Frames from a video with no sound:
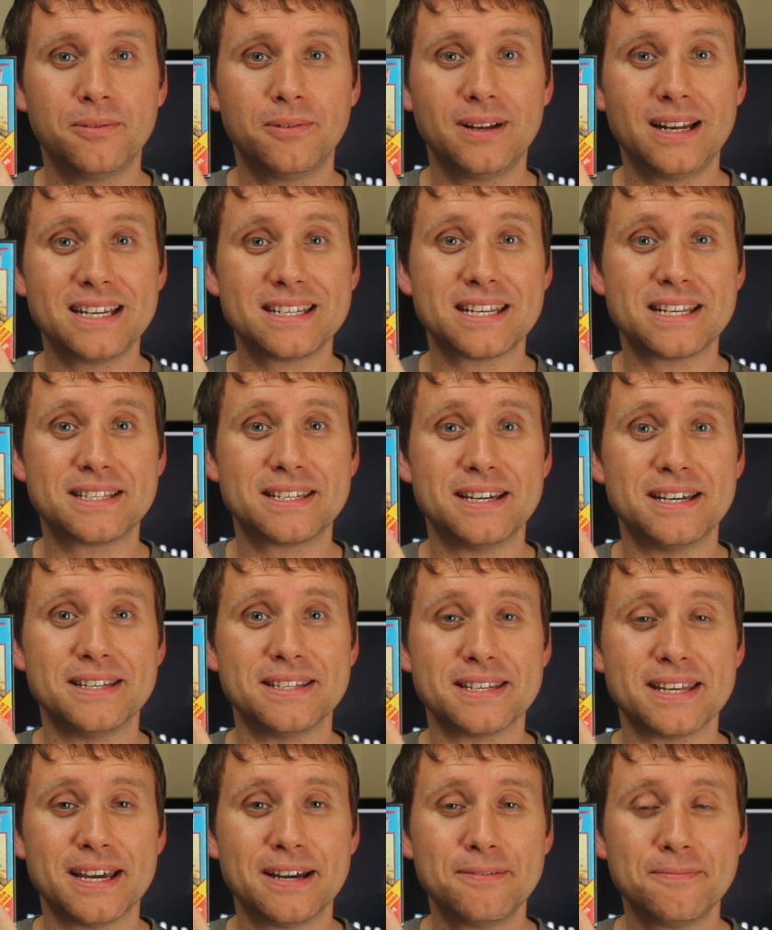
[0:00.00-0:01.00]
Well, as it
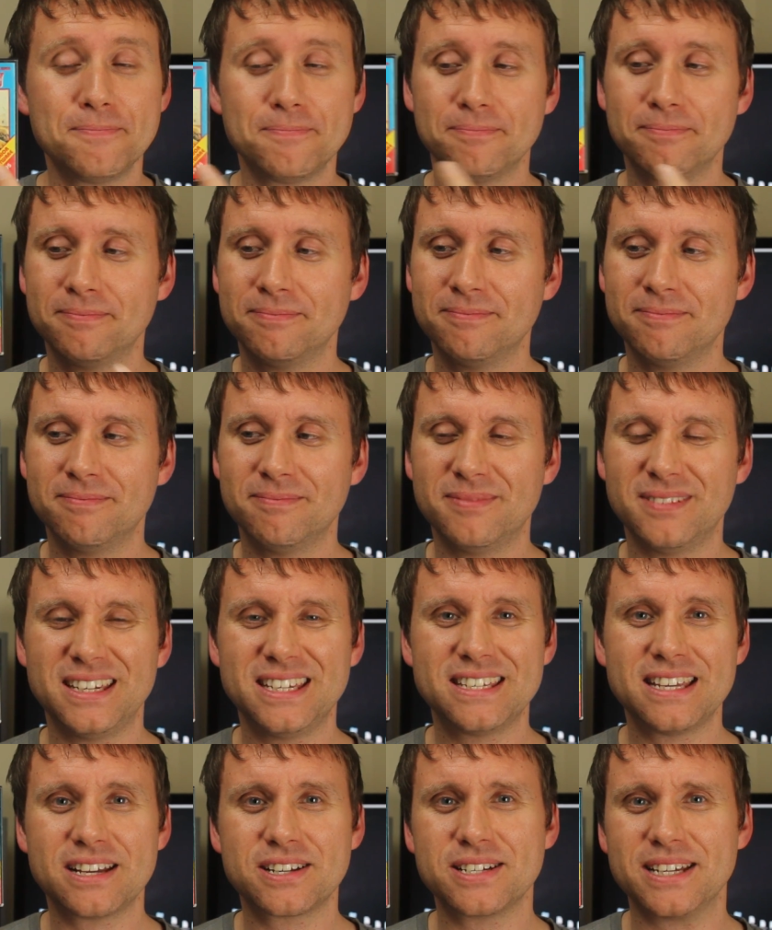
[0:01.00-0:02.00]
turns out,
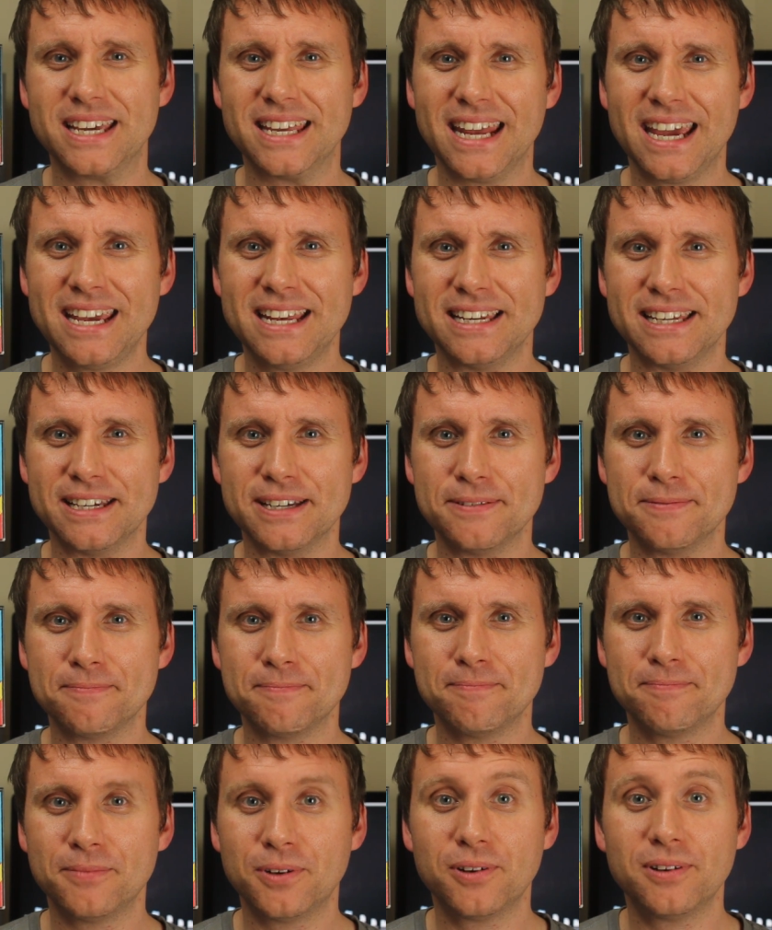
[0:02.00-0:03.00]
he's actually an alien,
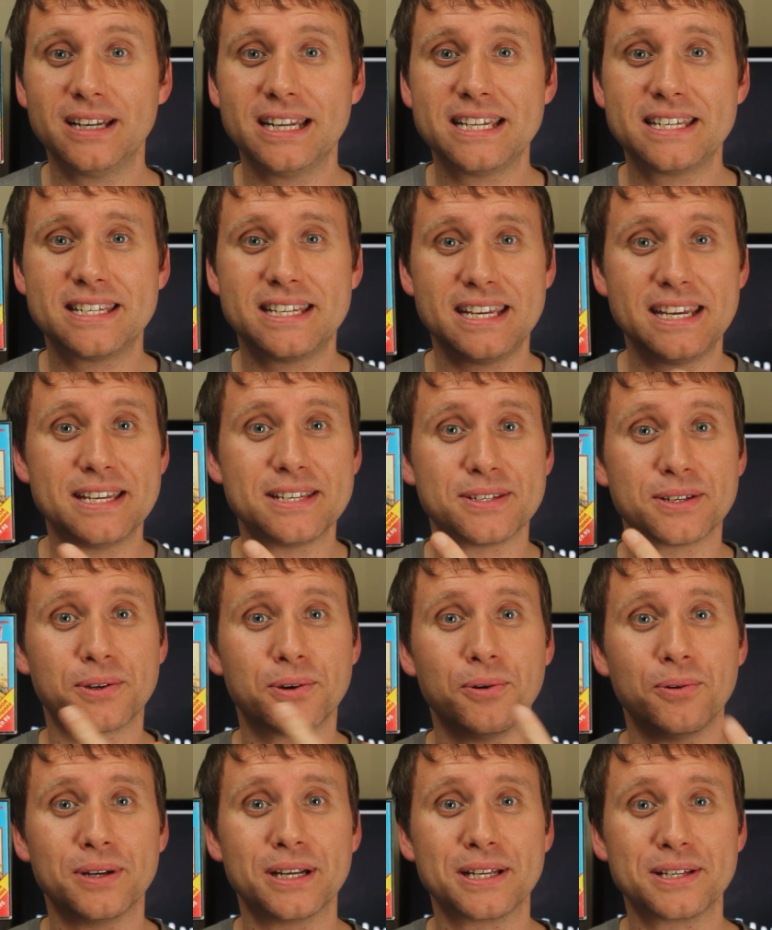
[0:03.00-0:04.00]
or at least he is
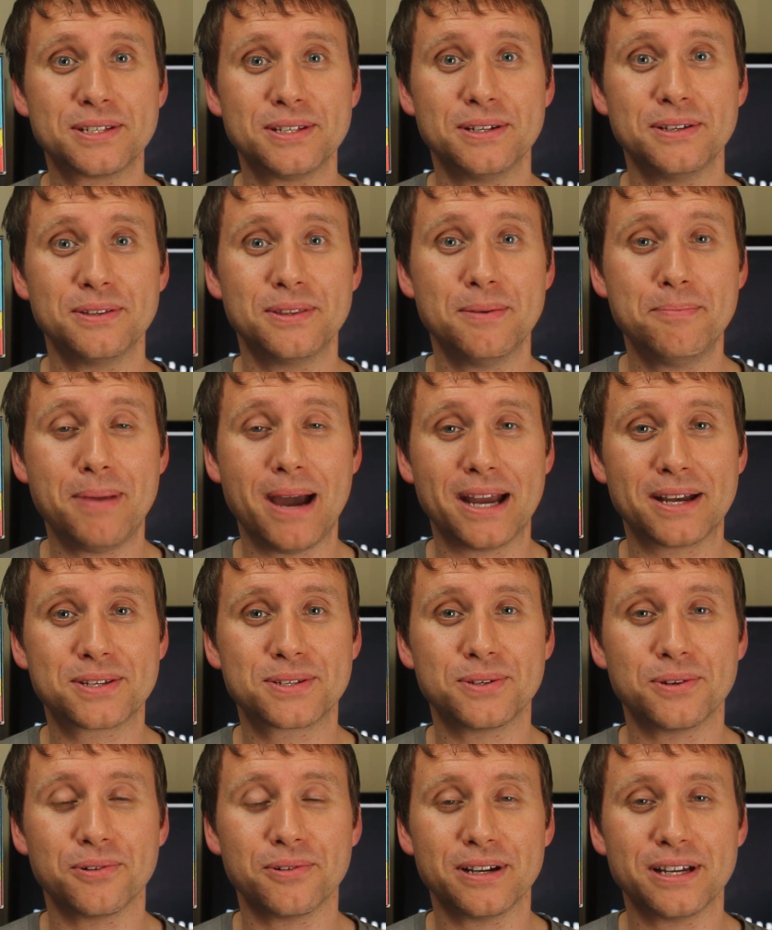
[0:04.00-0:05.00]
according to the
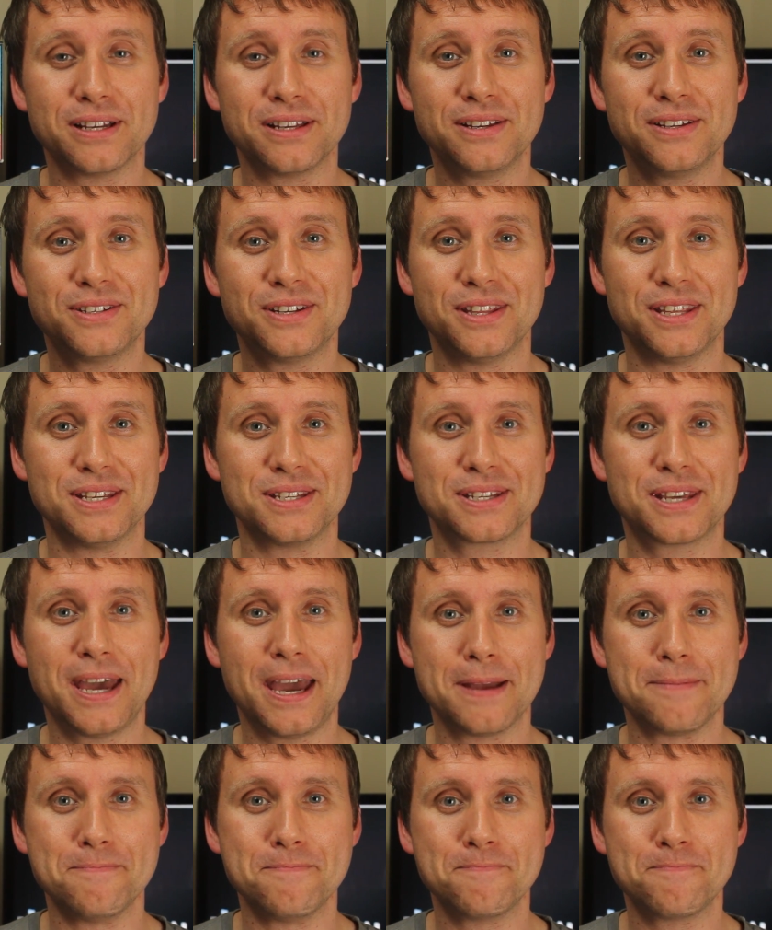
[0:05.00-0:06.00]
backstory to this
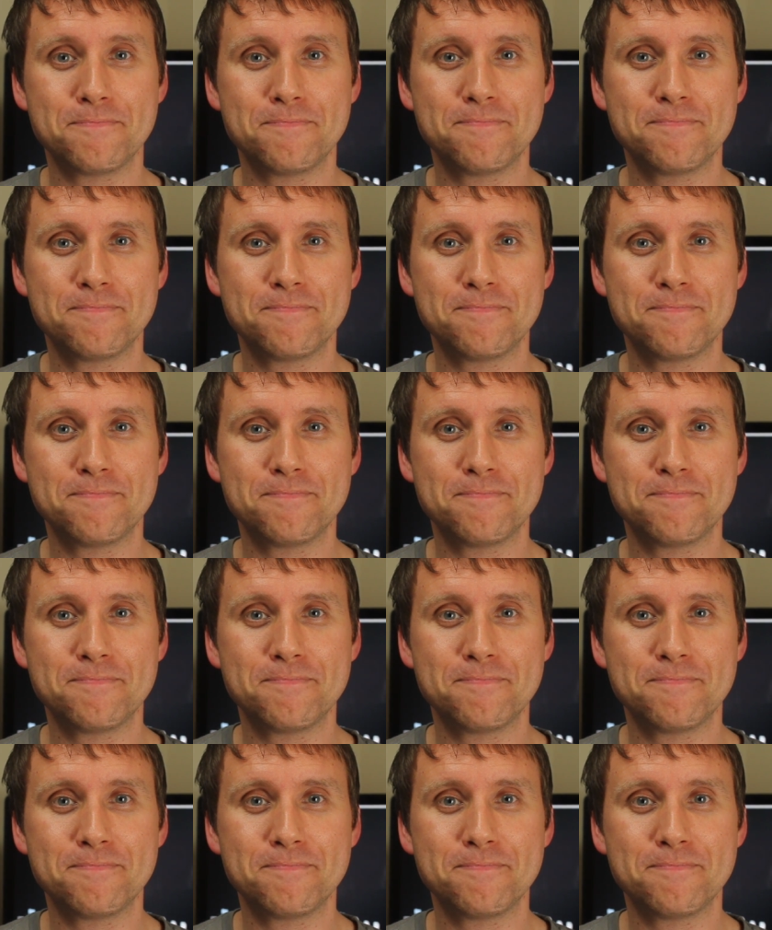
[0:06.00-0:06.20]
game.